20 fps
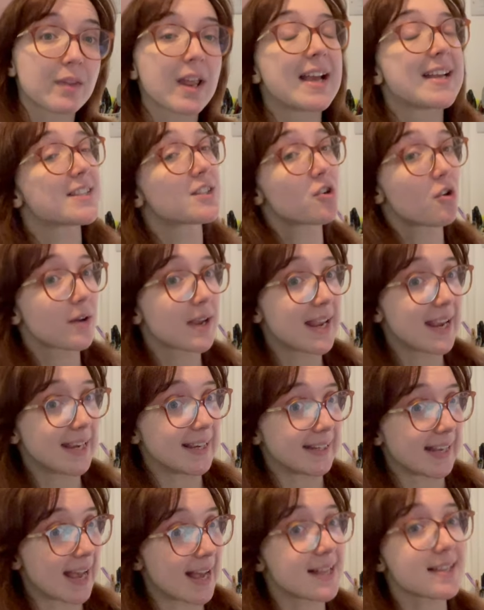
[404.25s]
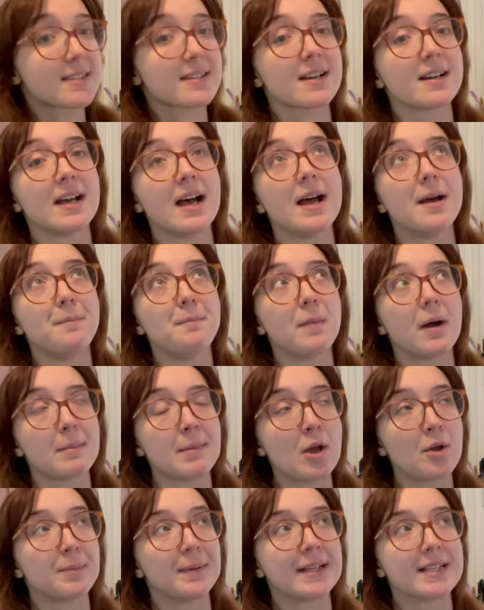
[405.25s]
It's not here yet. I'm
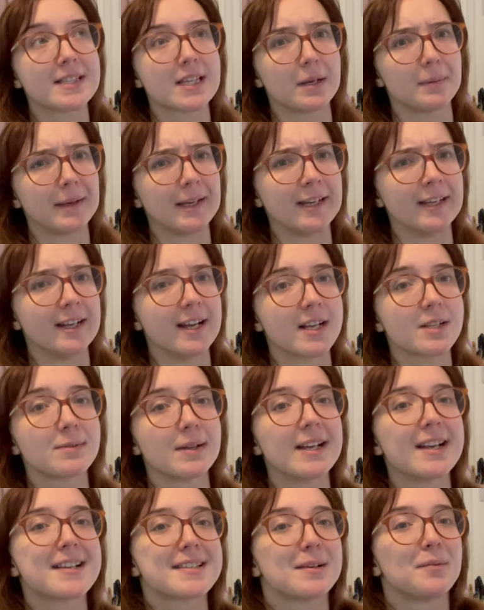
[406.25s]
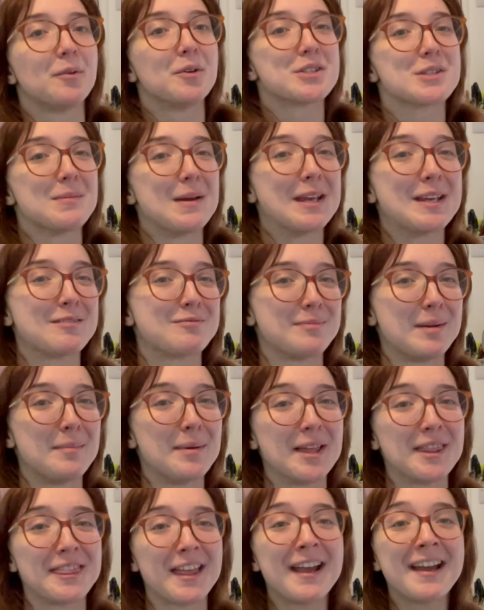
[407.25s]
hoping it's going to be here next week, because I want to make it for my
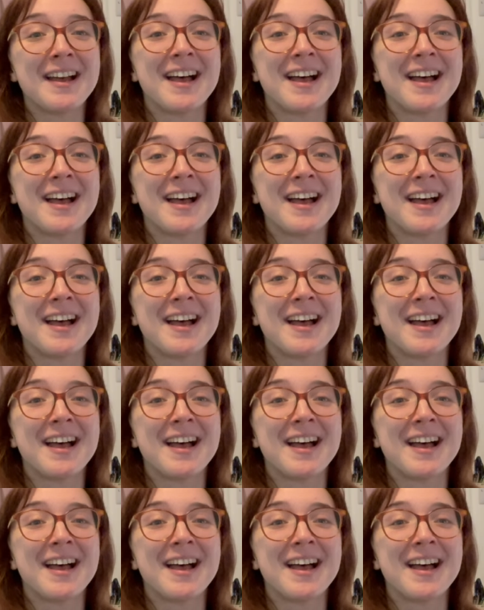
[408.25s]
birthday.